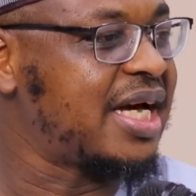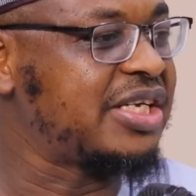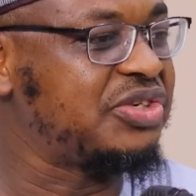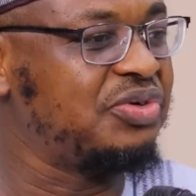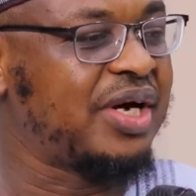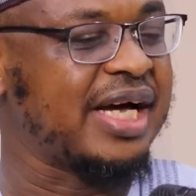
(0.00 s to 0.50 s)

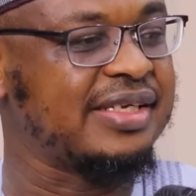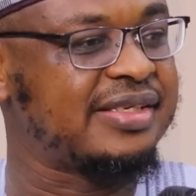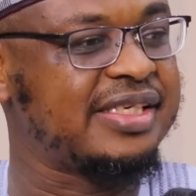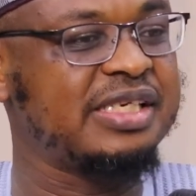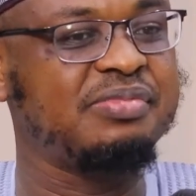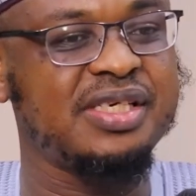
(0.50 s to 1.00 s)
As you can
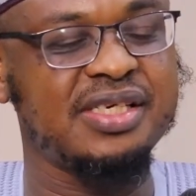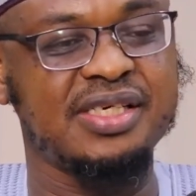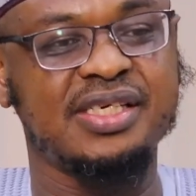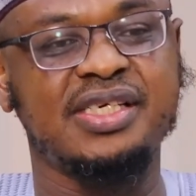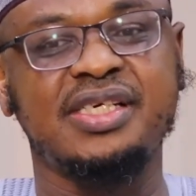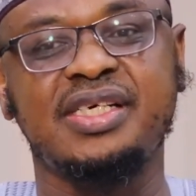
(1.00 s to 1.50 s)
see me,
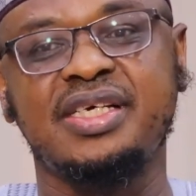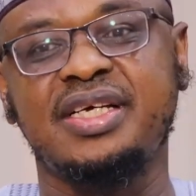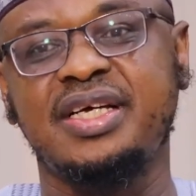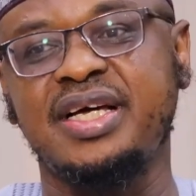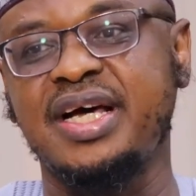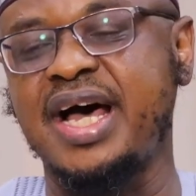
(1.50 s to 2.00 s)

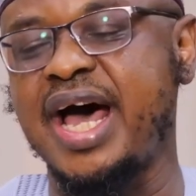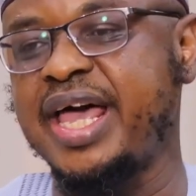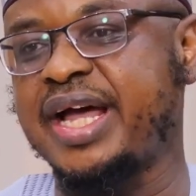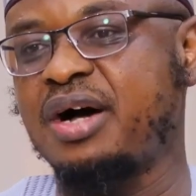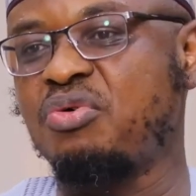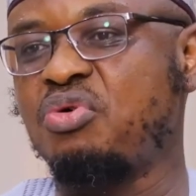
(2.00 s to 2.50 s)

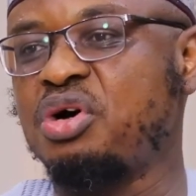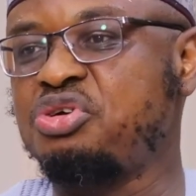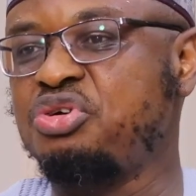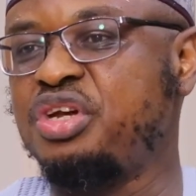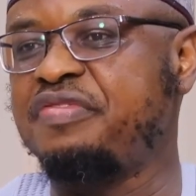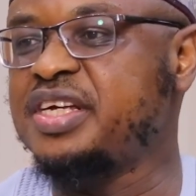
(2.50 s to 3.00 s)
I can go
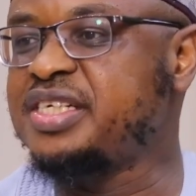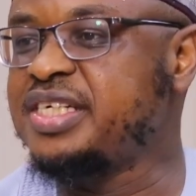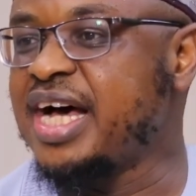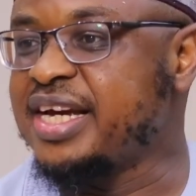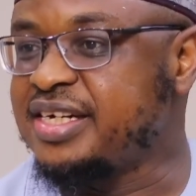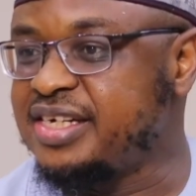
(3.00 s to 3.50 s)
to
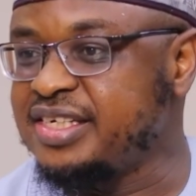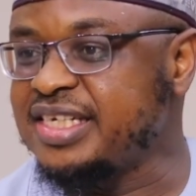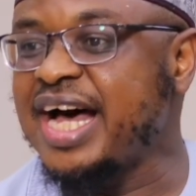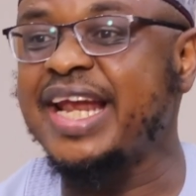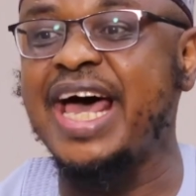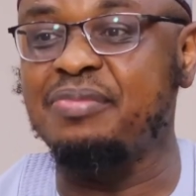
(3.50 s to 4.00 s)
university and
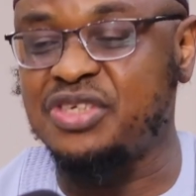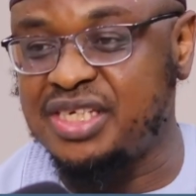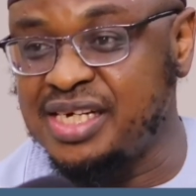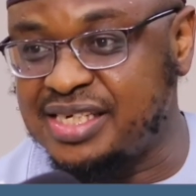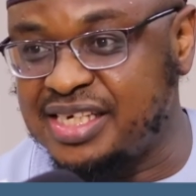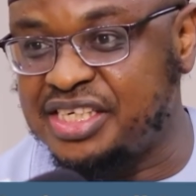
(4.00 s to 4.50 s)
teach, and I am
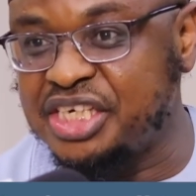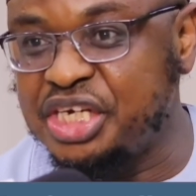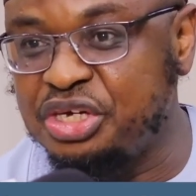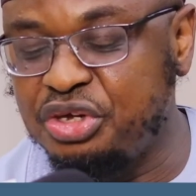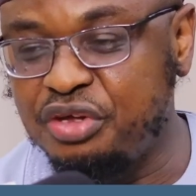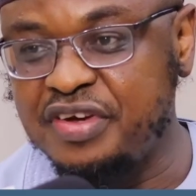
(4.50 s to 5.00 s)
still
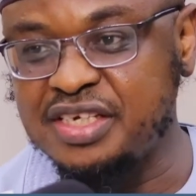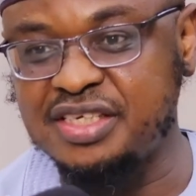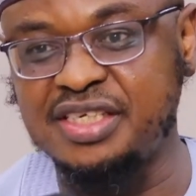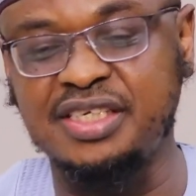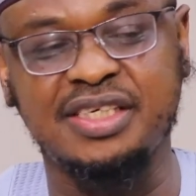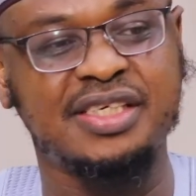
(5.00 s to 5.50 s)
teaching in
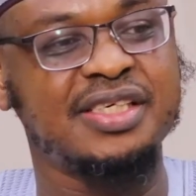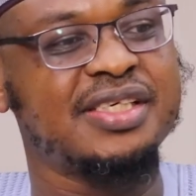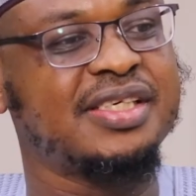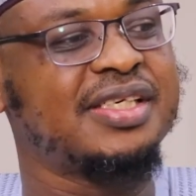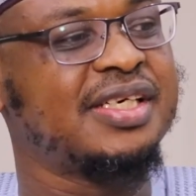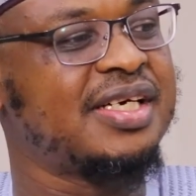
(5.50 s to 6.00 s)
university.
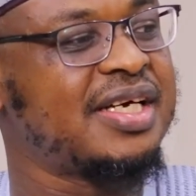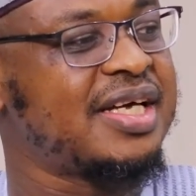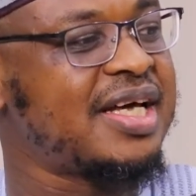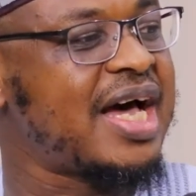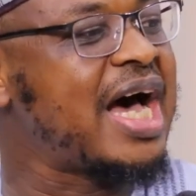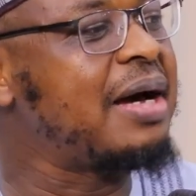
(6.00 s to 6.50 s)

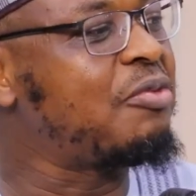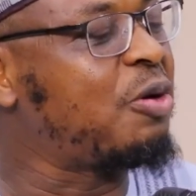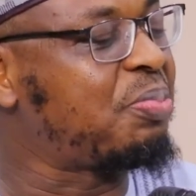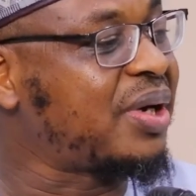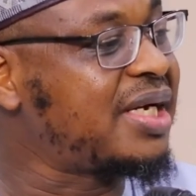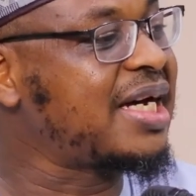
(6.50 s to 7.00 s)
I am
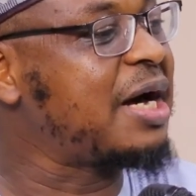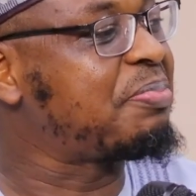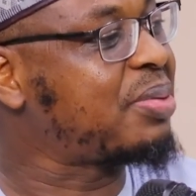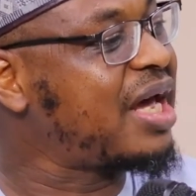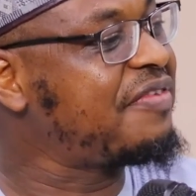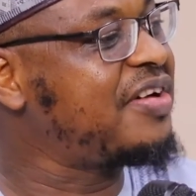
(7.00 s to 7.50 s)
operating a
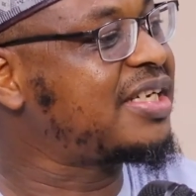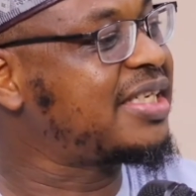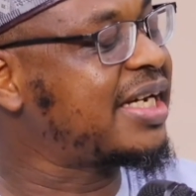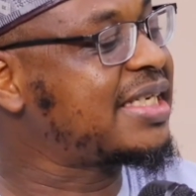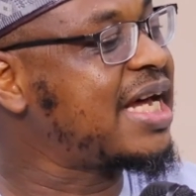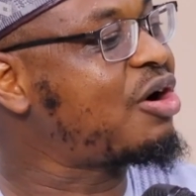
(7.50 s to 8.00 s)
private
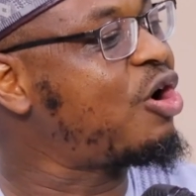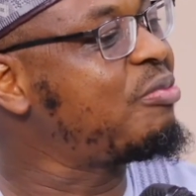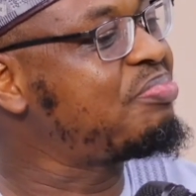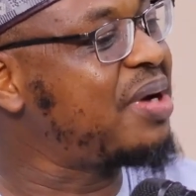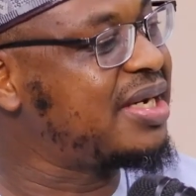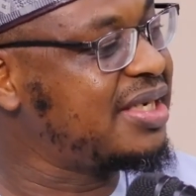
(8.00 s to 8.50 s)
sector
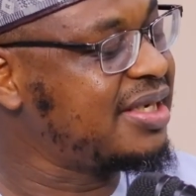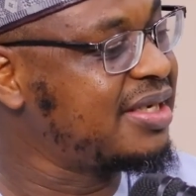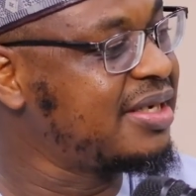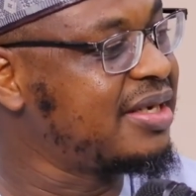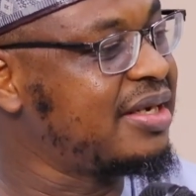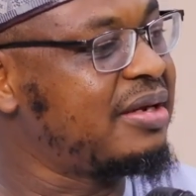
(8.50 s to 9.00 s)
company.
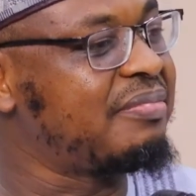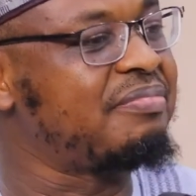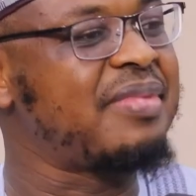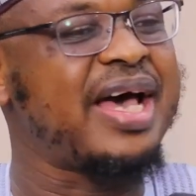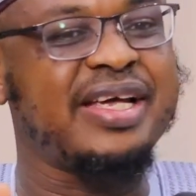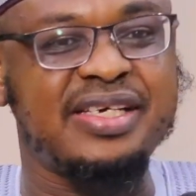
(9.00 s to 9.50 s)

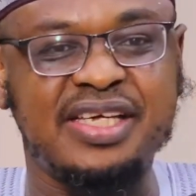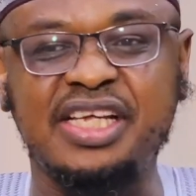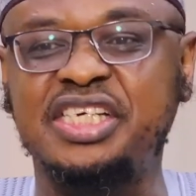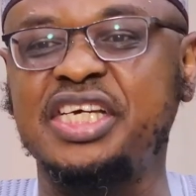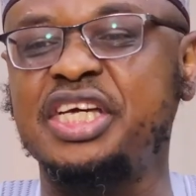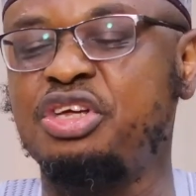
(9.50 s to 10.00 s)
My
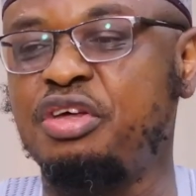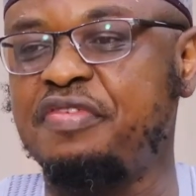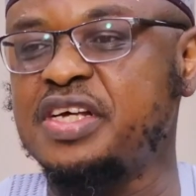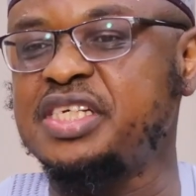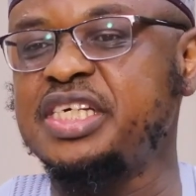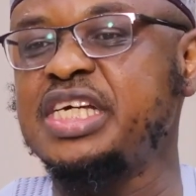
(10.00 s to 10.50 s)
teaching in
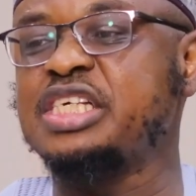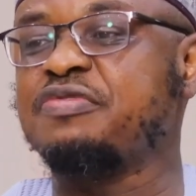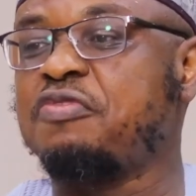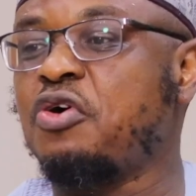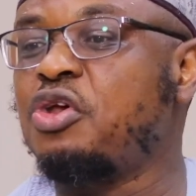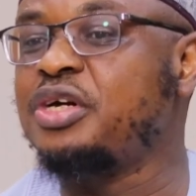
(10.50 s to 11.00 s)
university
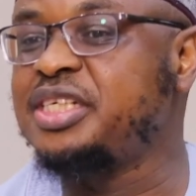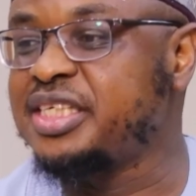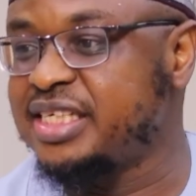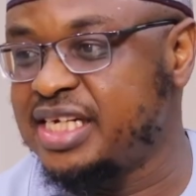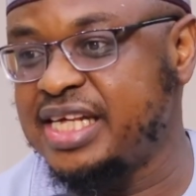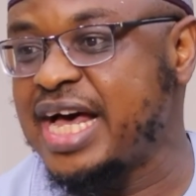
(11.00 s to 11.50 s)
is
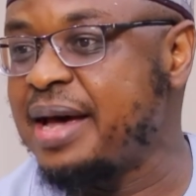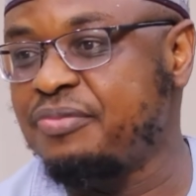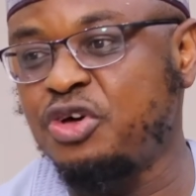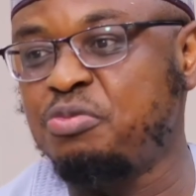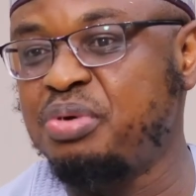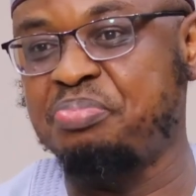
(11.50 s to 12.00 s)
voluntarily,
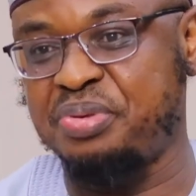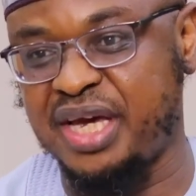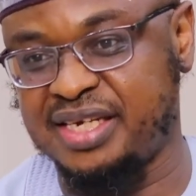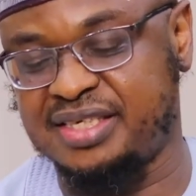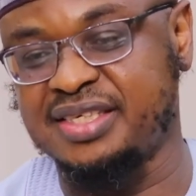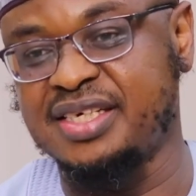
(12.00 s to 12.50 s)
I'm not being
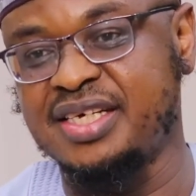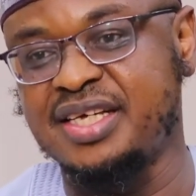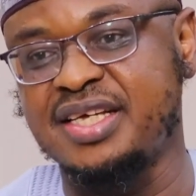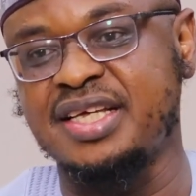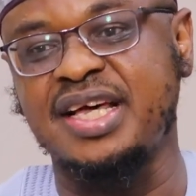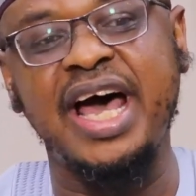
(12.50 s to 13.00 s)
paid.
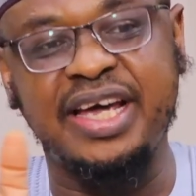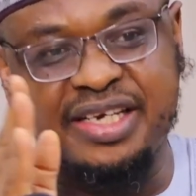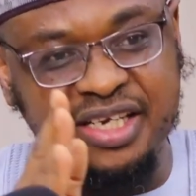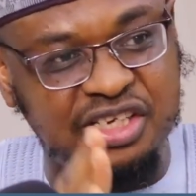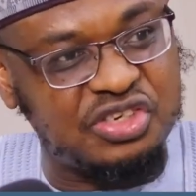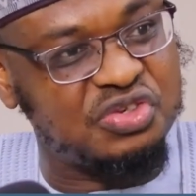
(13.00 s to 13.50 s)
I
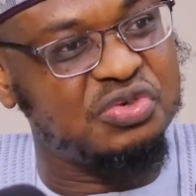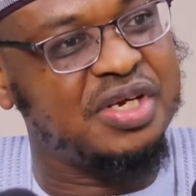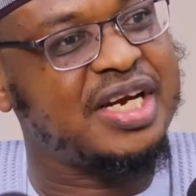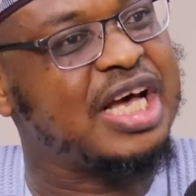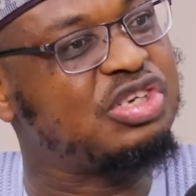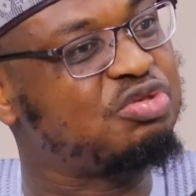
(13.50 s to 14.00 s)
teach
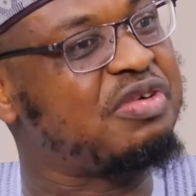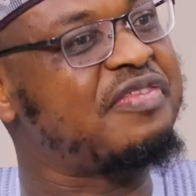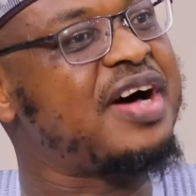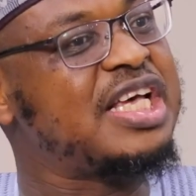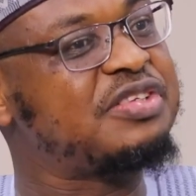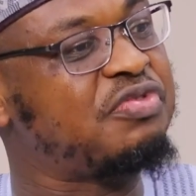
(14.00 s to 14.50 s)
students, I
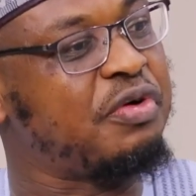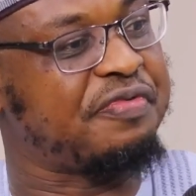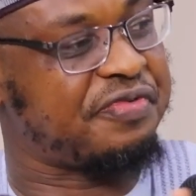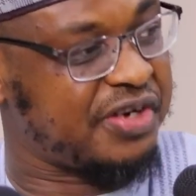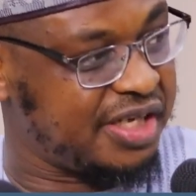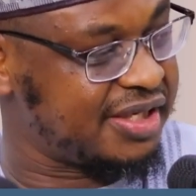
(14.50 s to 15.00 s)
supervise for
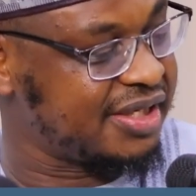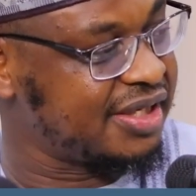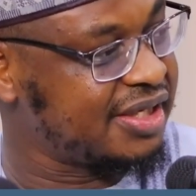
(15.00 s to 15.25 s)
free.